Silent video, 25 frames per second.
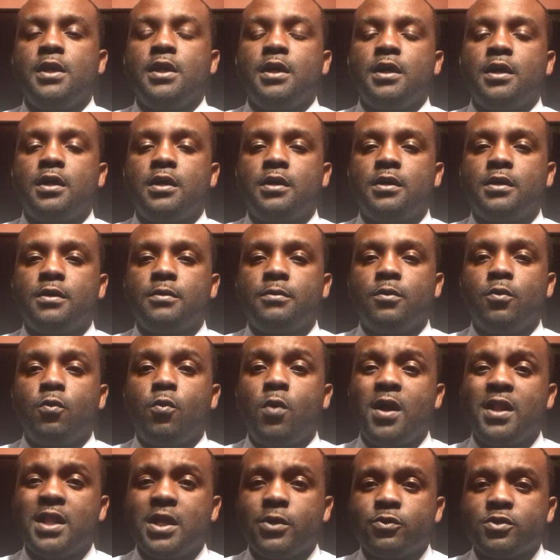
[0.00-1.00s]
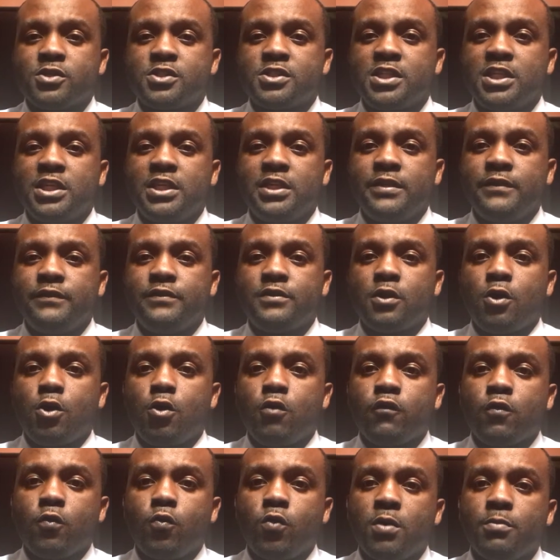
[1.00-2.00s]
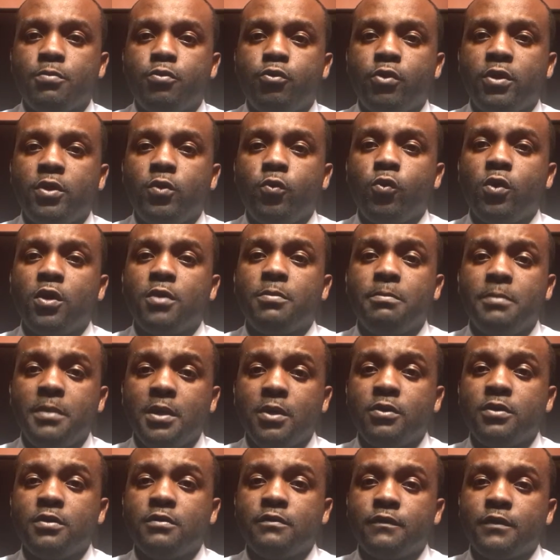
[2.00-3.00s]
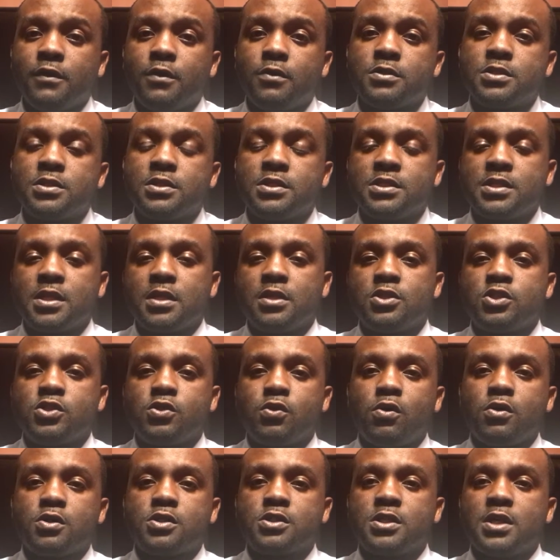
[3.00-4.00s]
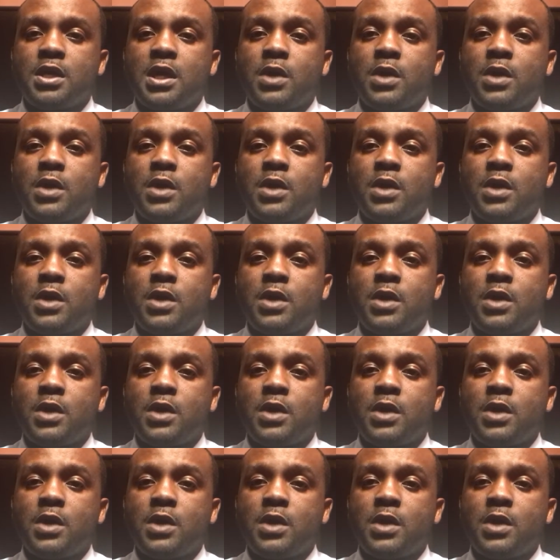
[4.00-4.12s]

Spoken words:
While I received over 1.1 million votes in the state of Georgia,